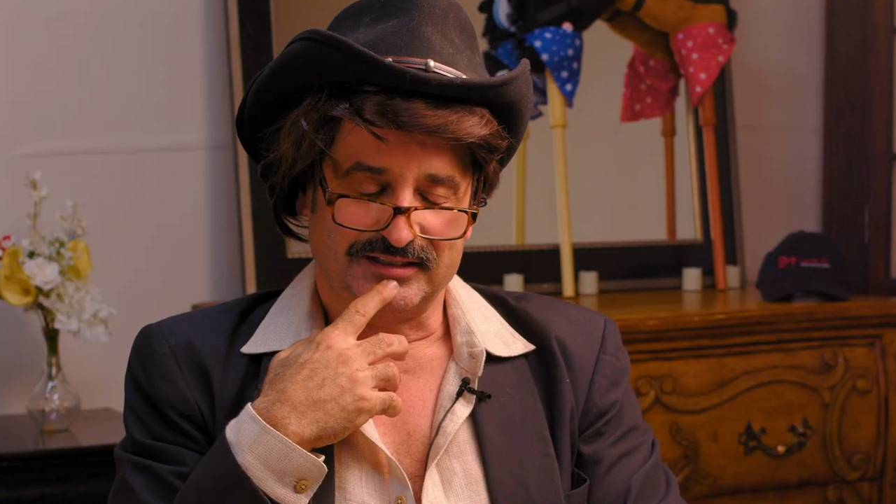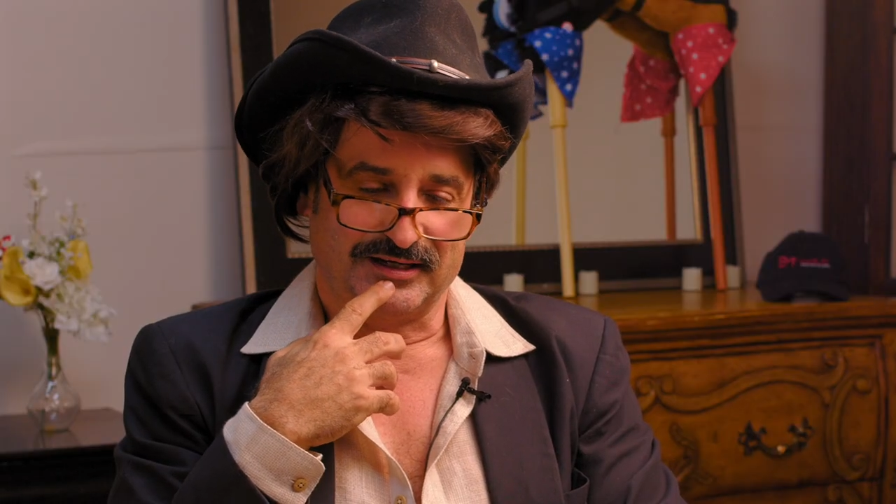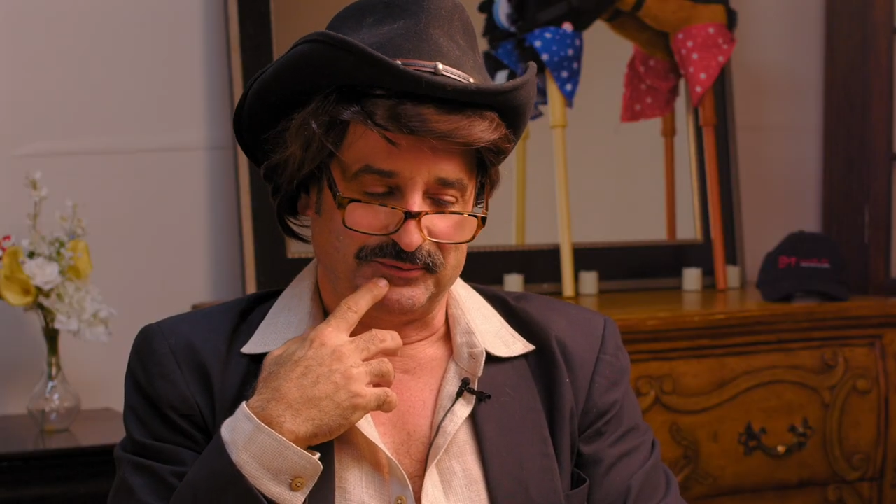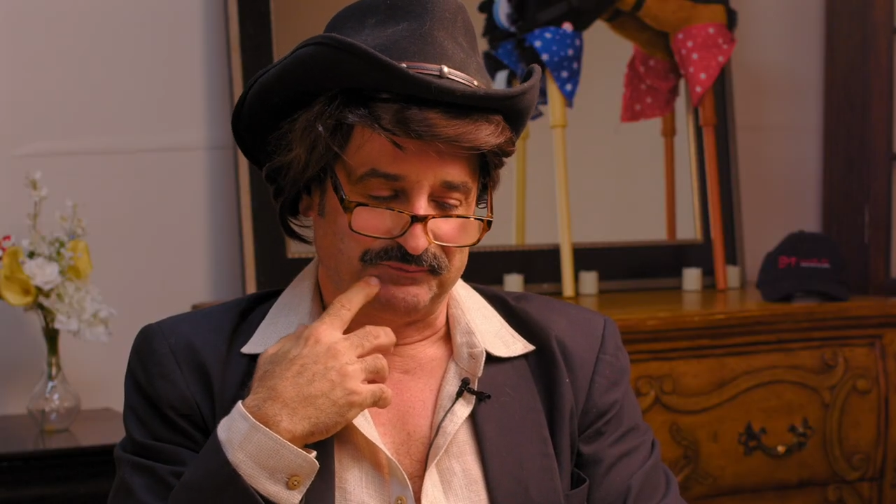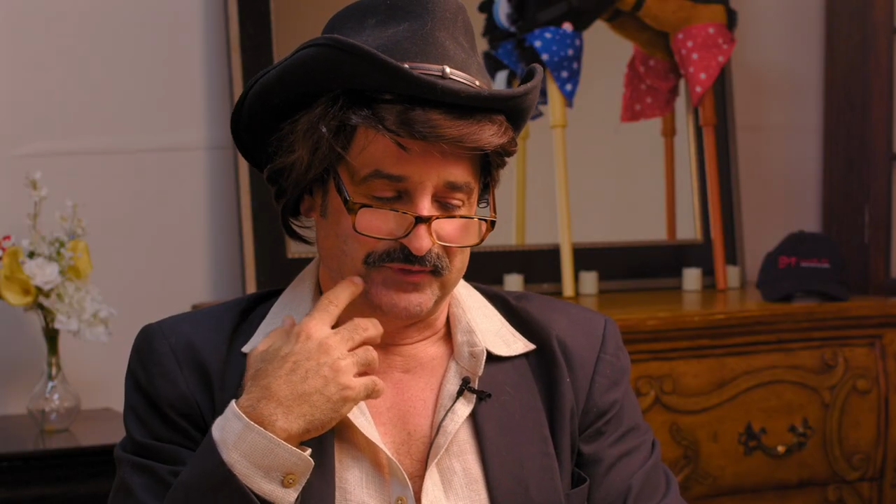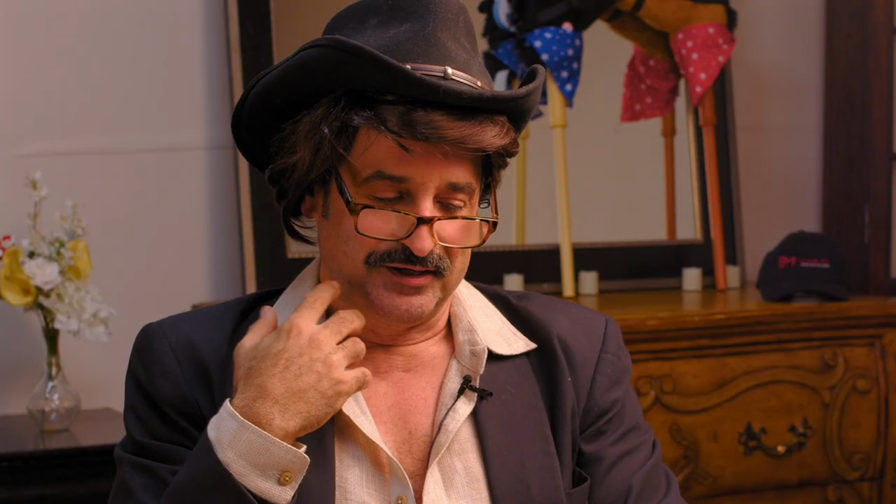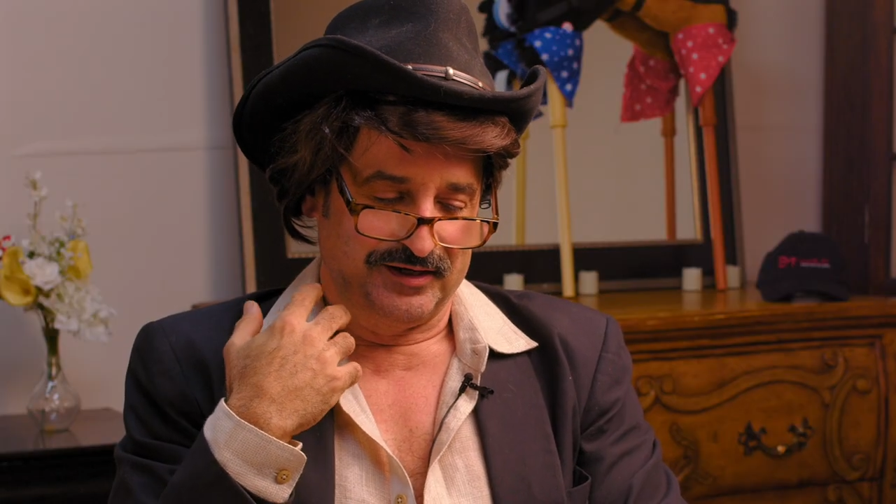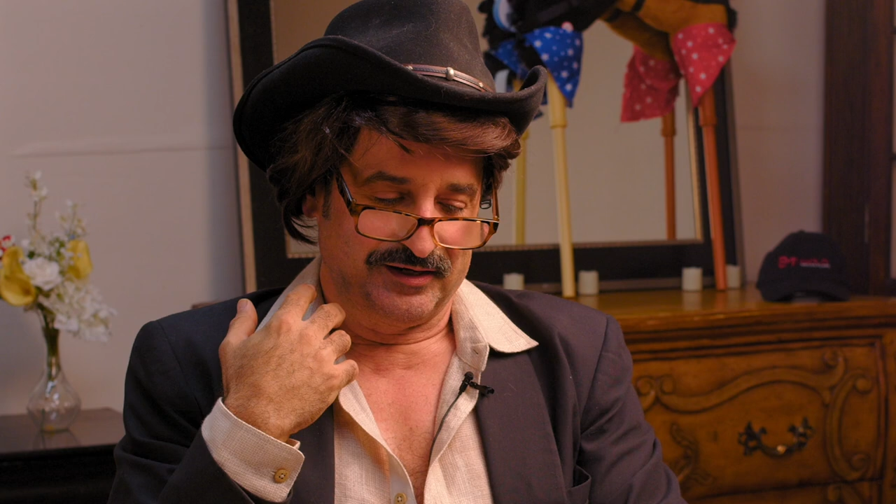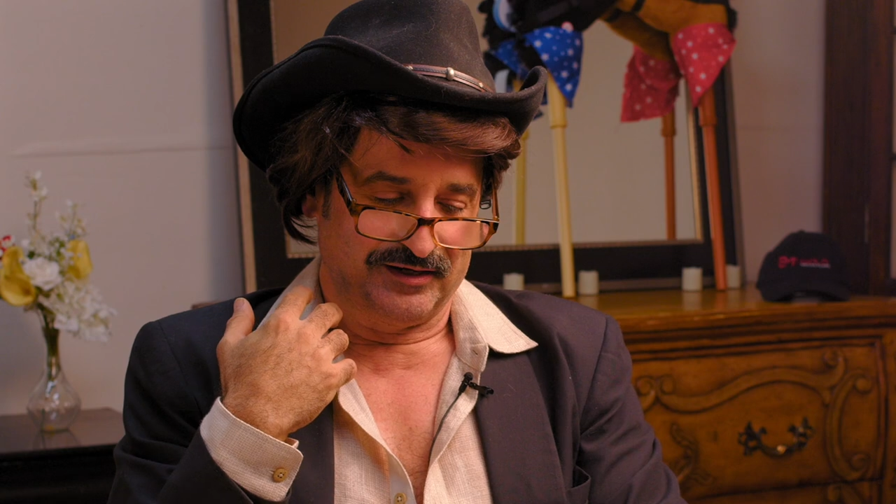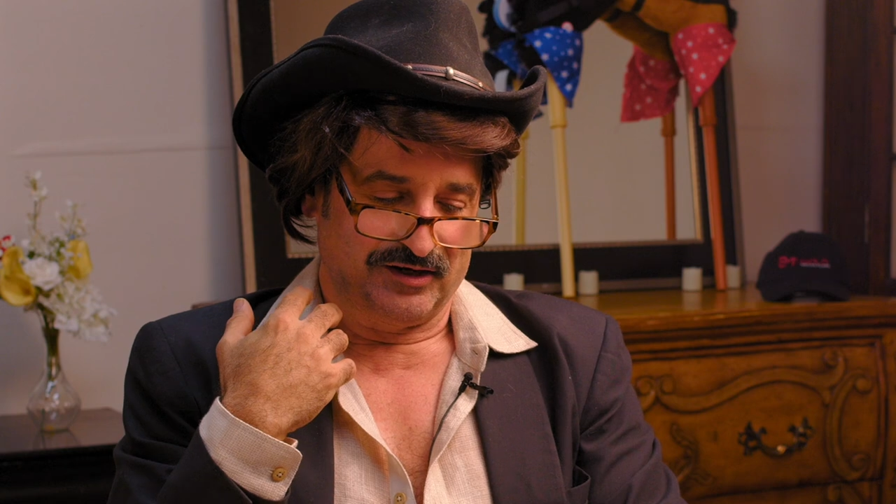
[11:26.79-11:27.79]
Um,
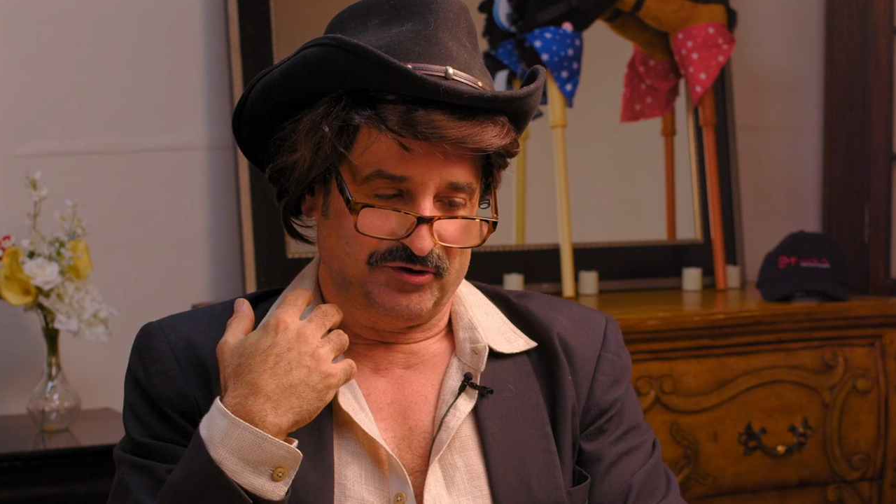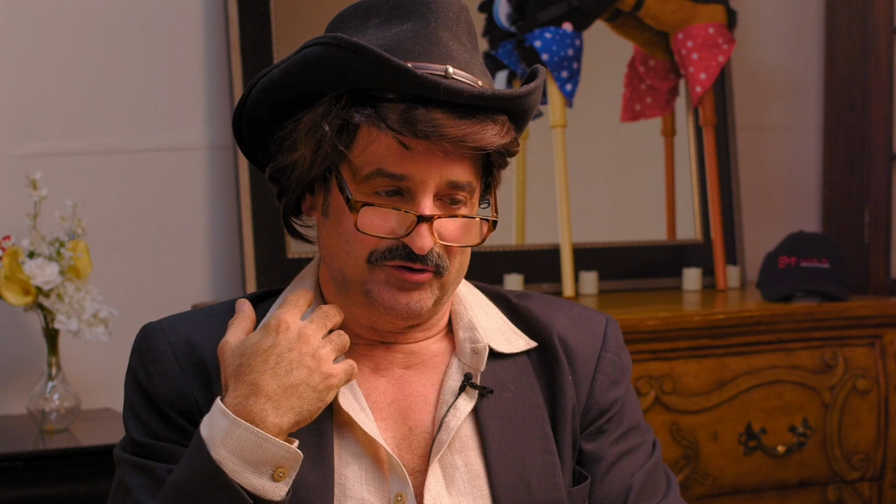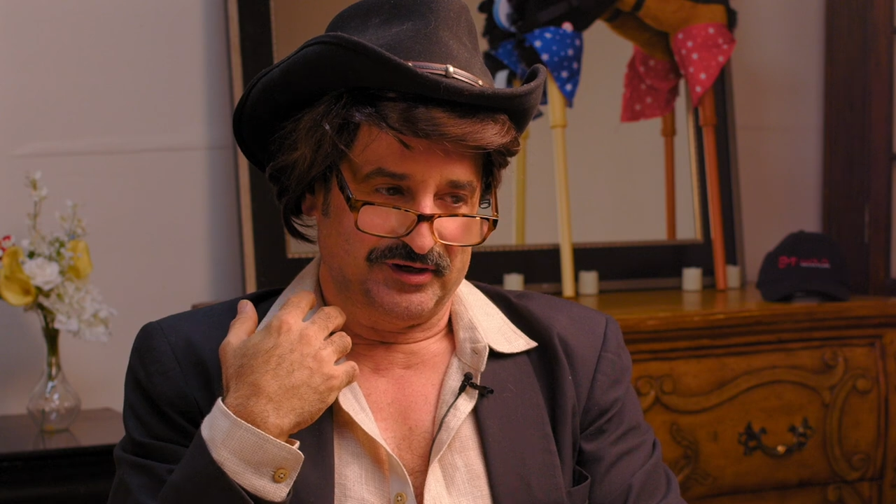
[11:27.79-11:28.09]
you know,